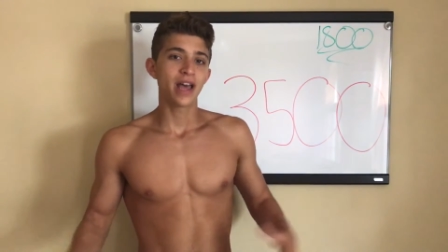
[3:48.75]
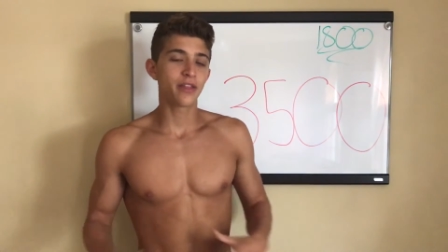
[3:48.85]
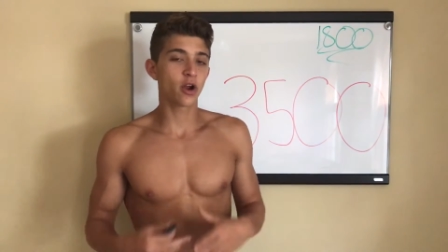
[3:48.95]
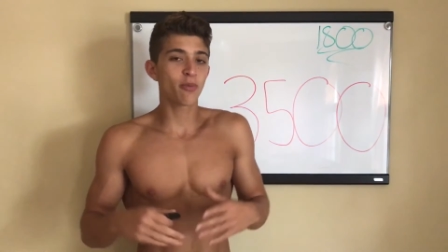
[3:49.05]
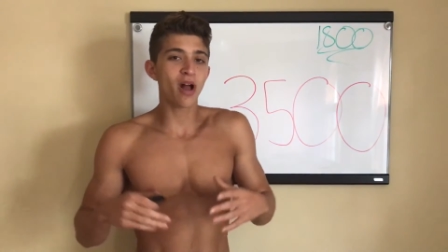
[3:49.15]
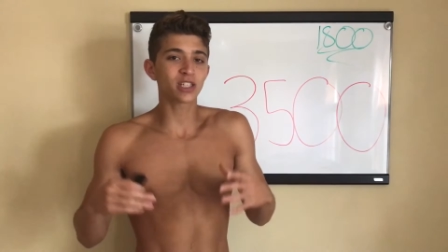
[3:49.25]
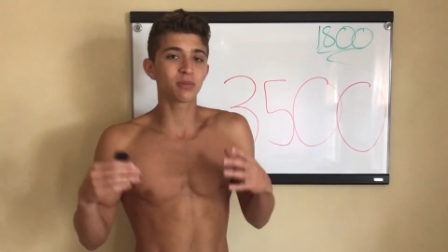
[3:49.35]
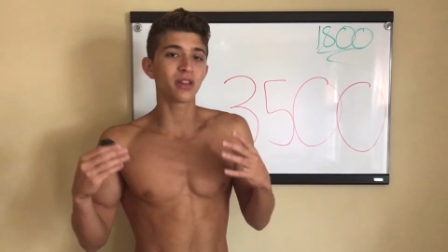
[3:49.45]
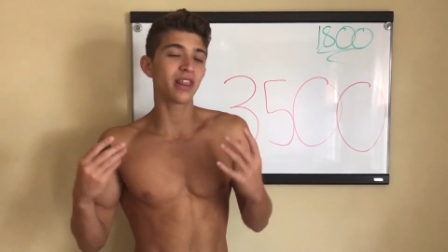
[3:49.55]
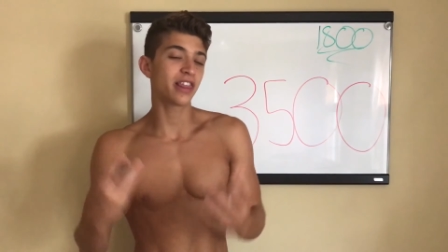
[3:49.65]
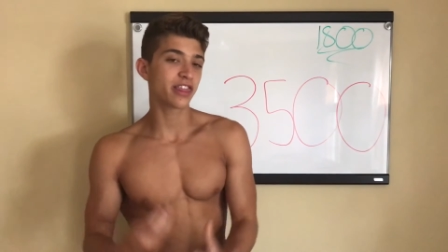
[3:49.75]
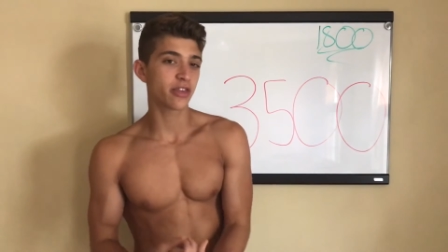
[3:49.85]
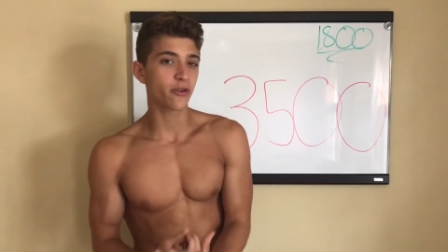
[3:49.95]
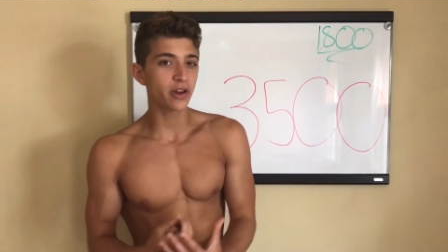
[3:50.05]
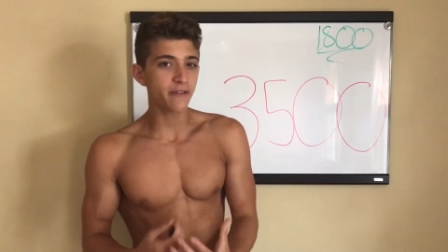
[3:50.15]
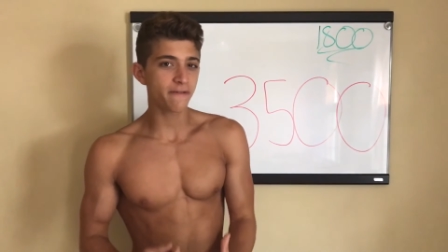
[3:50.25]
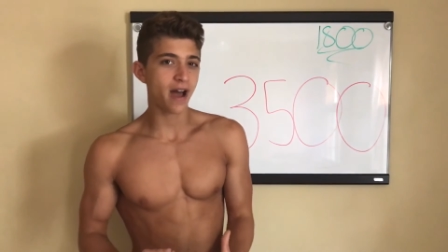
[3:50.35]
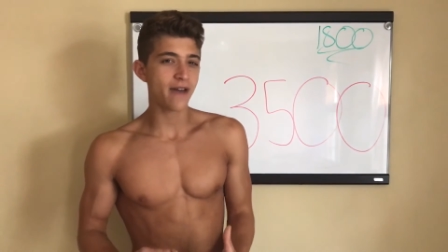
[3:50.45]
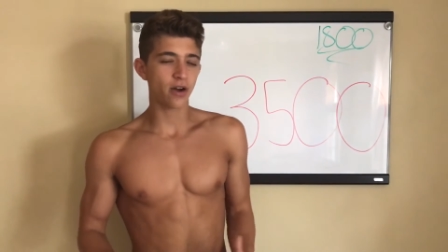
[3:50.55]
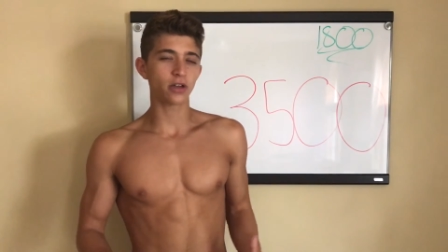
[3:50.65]
And there are approximately
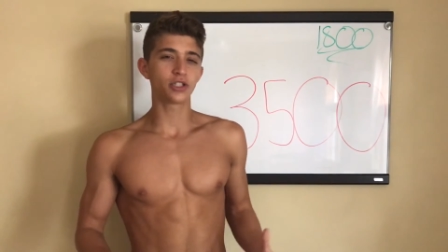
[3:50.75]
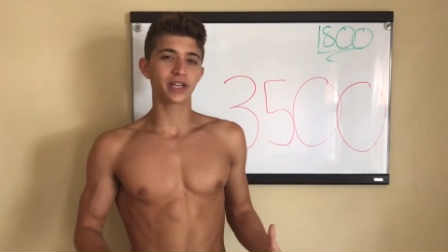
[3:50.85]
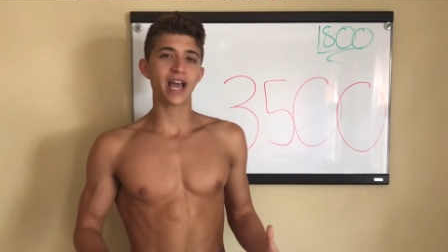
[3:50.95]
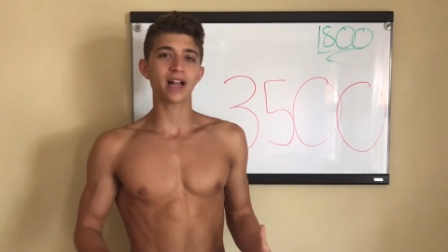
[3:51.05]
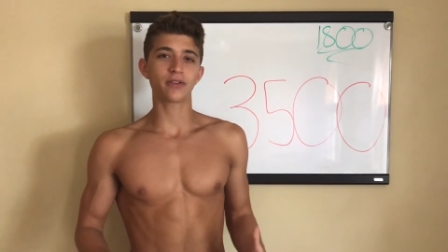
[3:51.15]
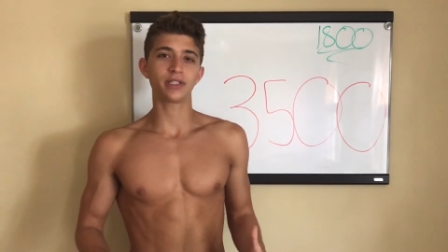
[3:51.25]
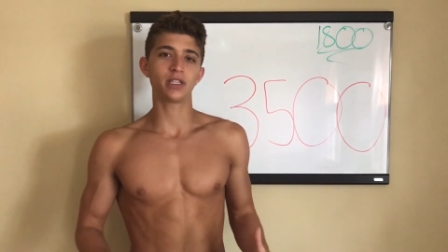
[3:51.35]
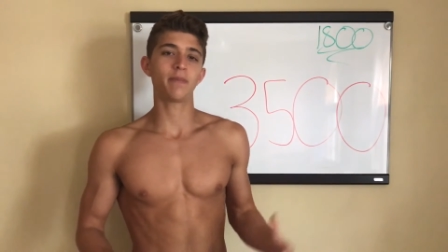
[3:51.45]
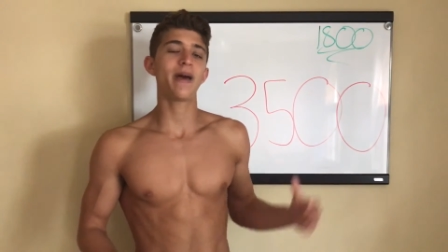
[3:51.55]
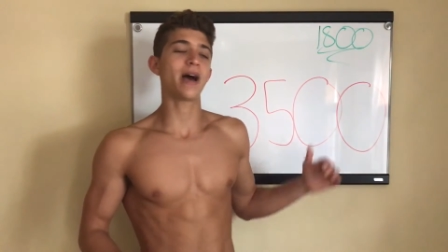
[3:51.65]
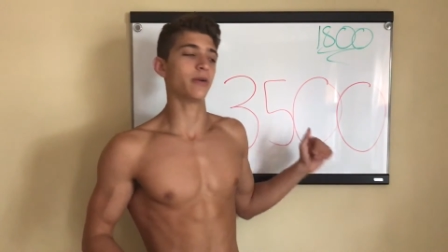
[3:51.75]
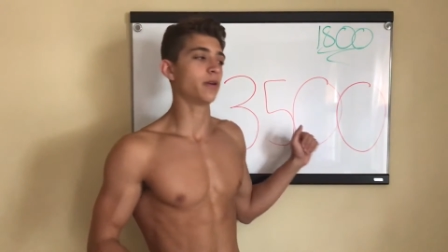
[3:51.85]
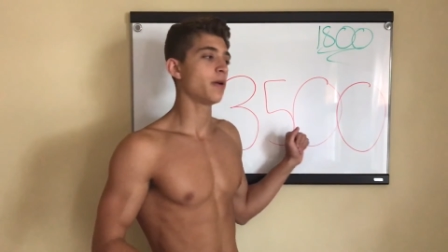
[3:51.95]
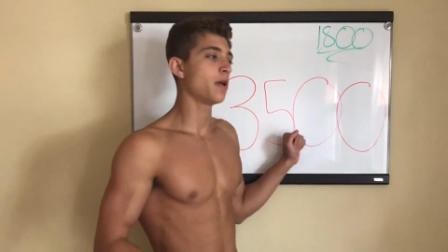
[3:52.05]
thirty-five hundred calories in a pound.